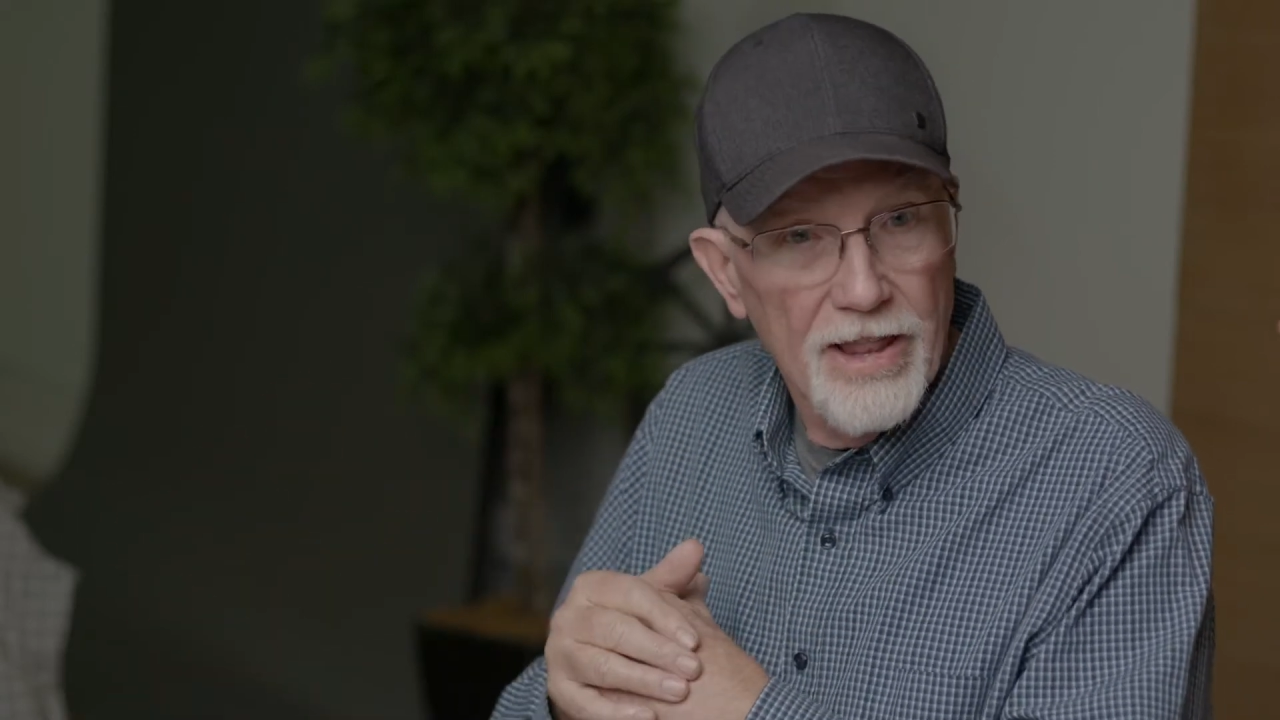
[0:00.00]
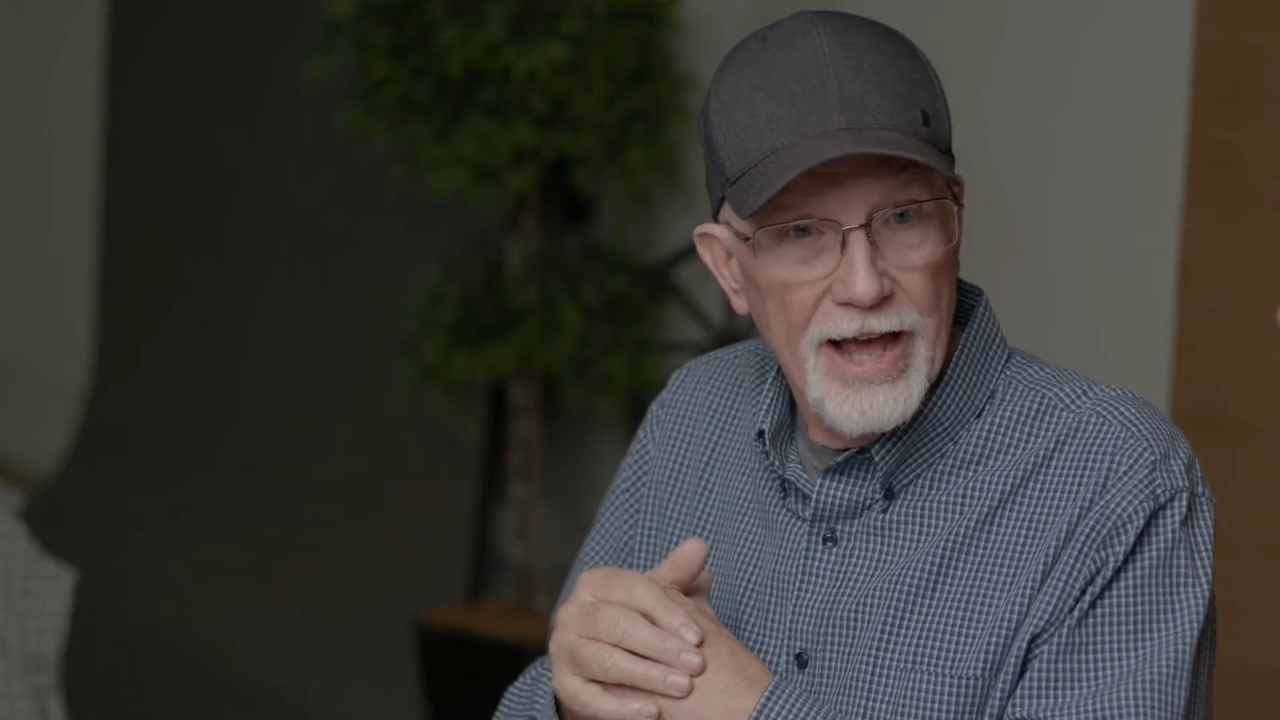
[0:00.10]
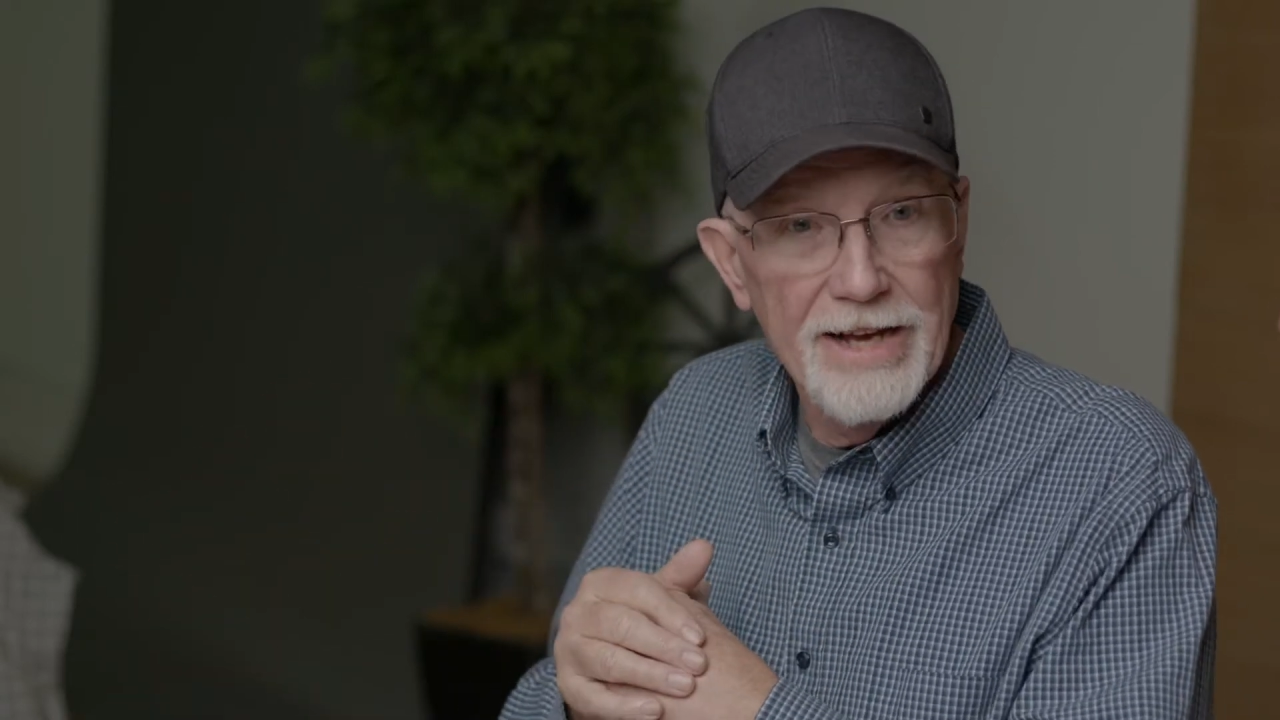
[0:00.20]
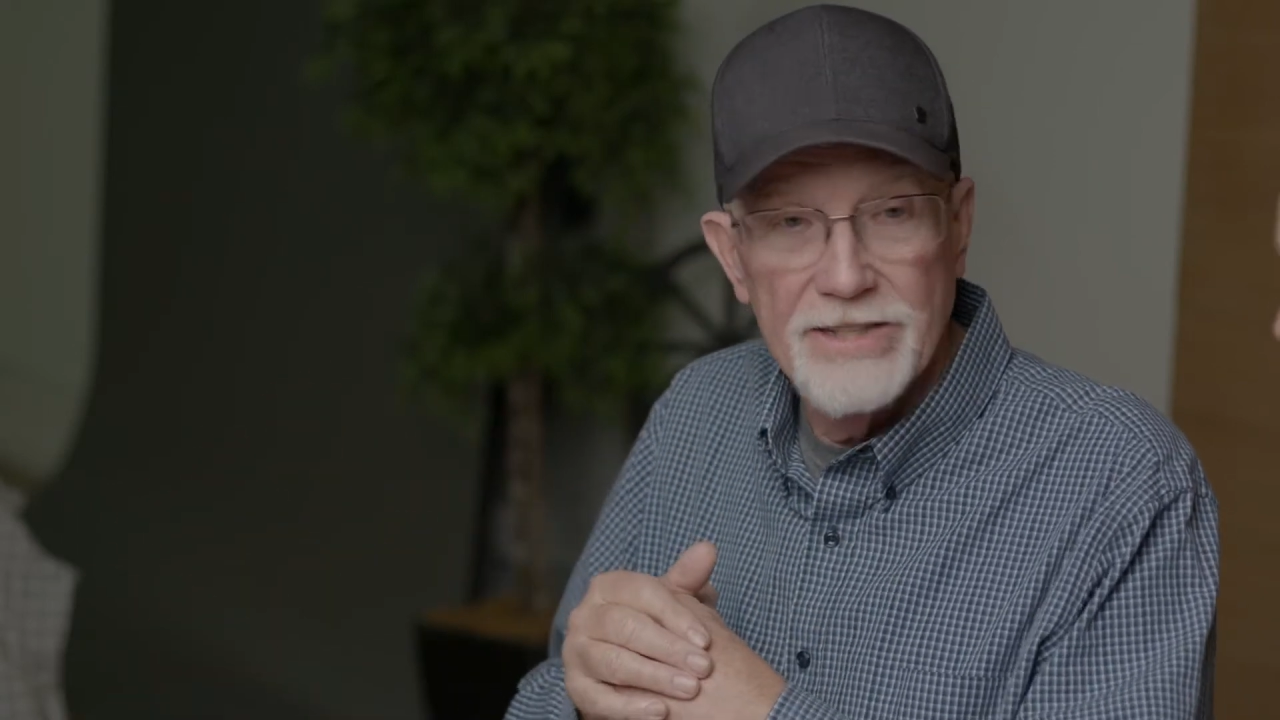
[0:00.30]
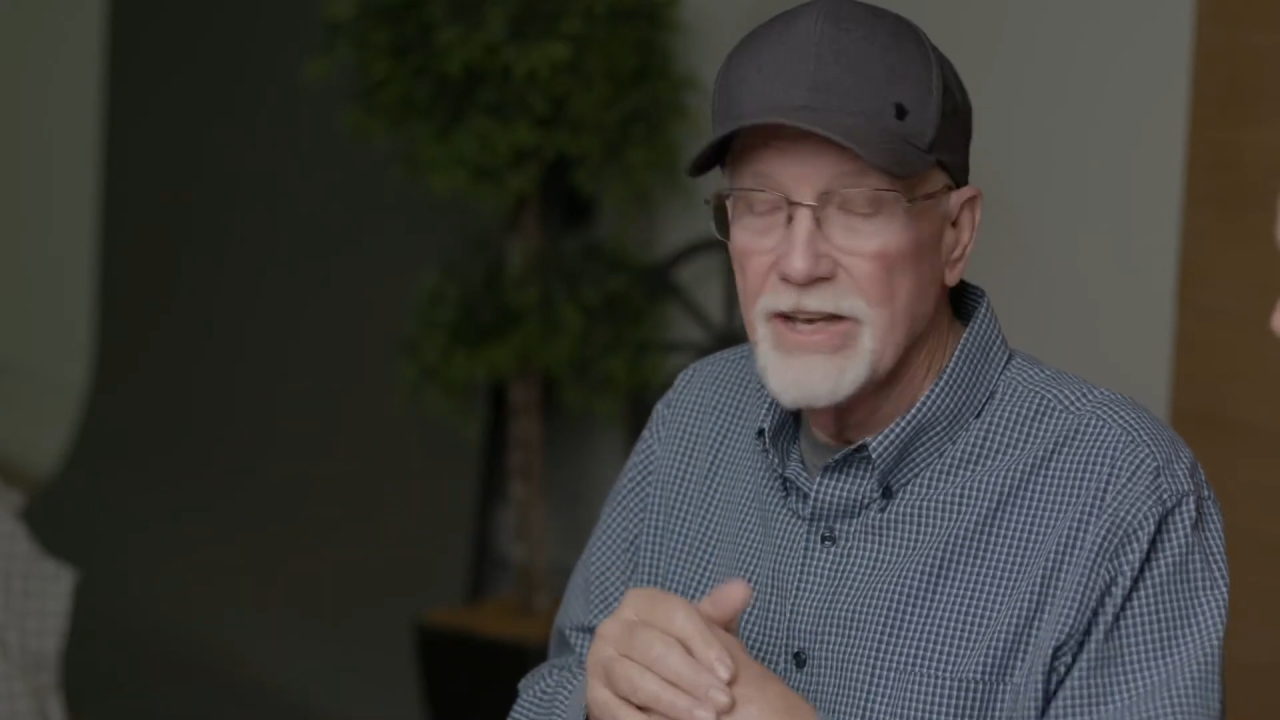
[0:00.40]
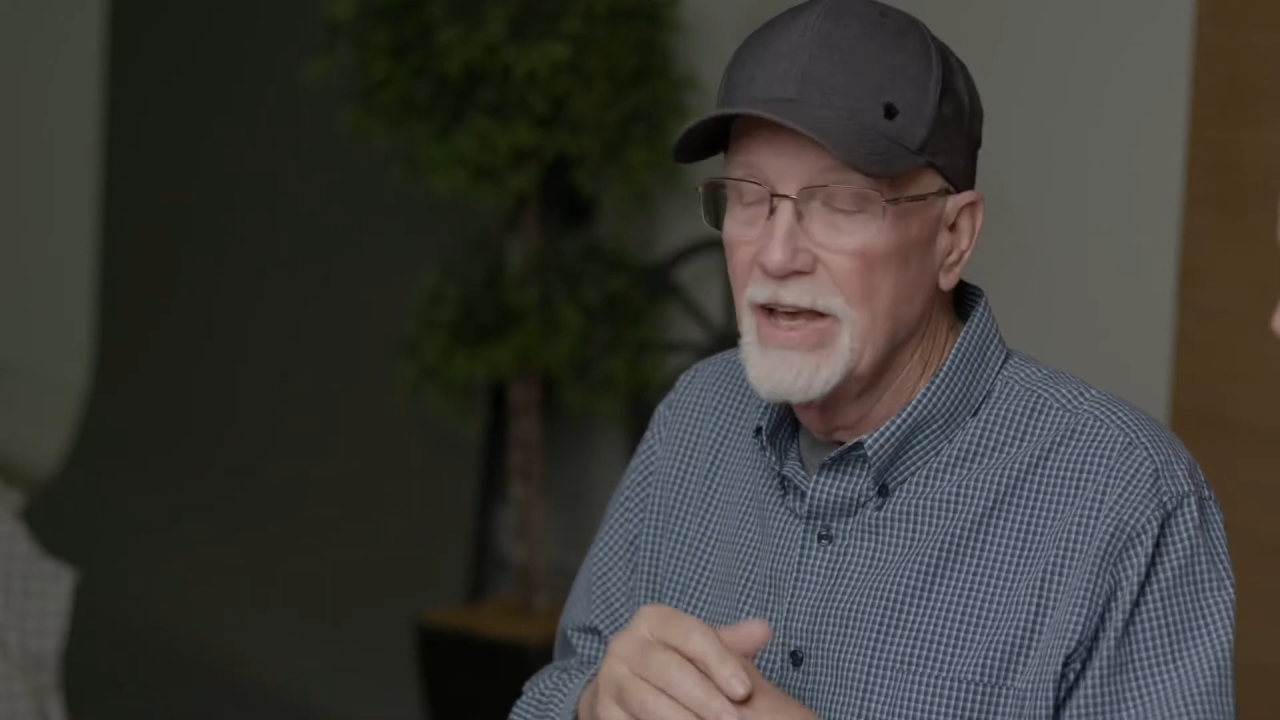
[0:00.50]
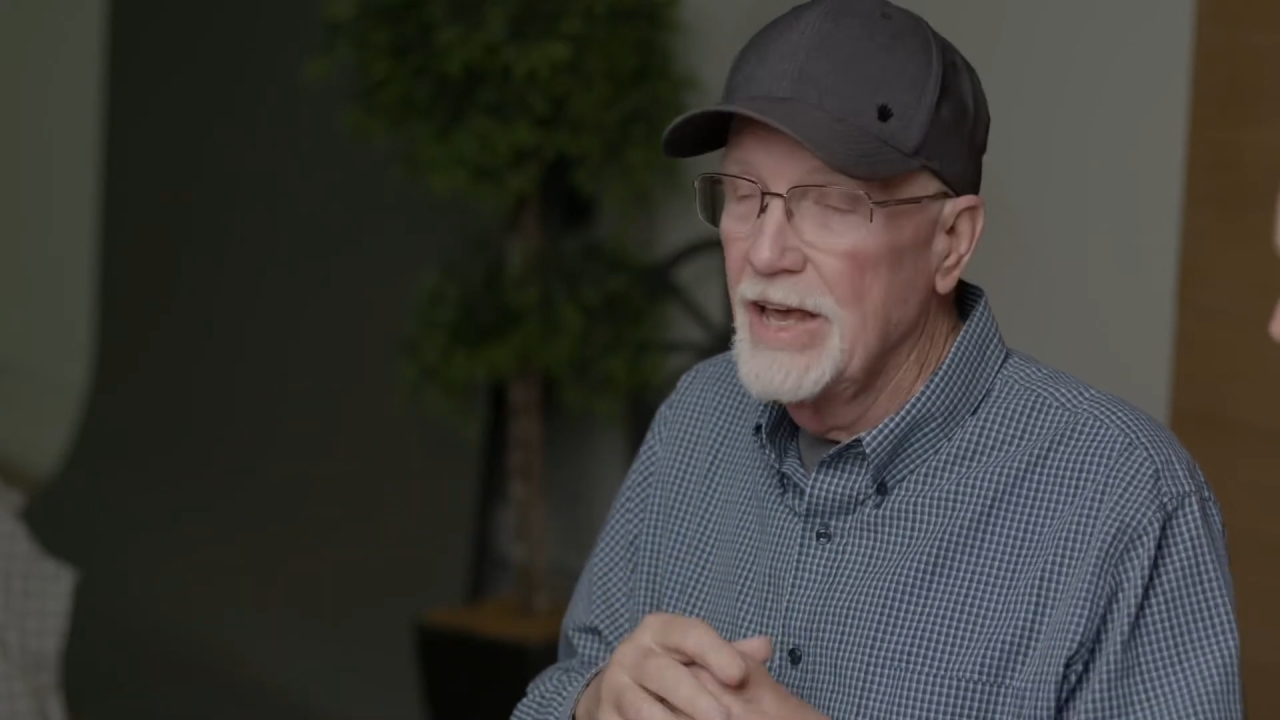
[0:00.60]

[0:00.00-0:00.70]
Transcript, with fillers: lives.